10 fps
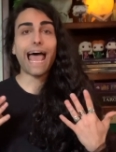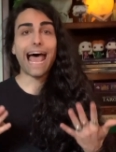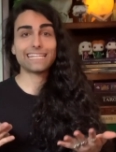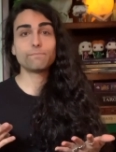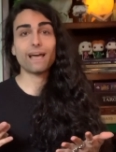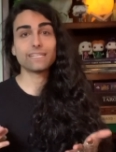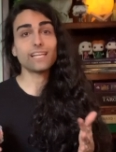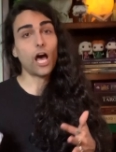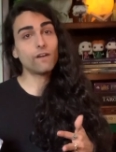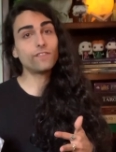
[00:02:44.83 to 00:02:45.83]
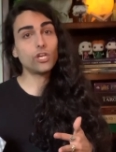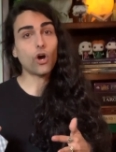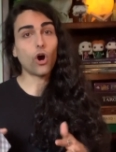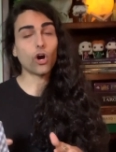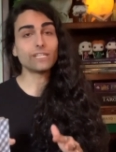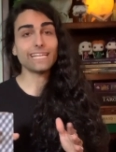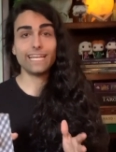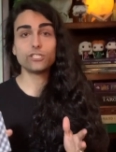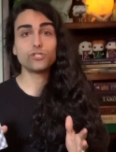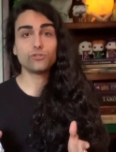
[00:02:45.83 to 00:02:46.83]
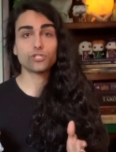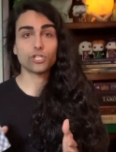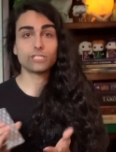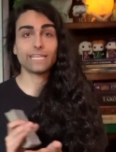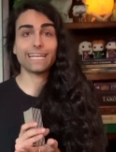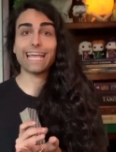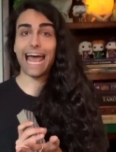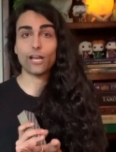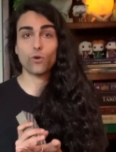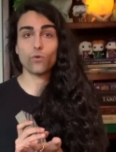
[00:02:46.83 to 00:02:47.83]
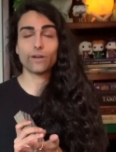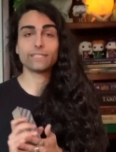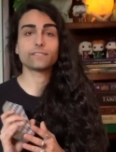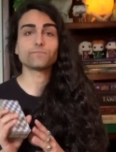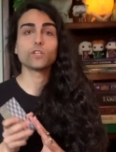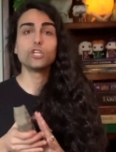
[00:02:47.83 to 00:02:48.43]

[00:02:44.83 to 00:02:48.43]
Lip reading: aspects of the cards into certain categories.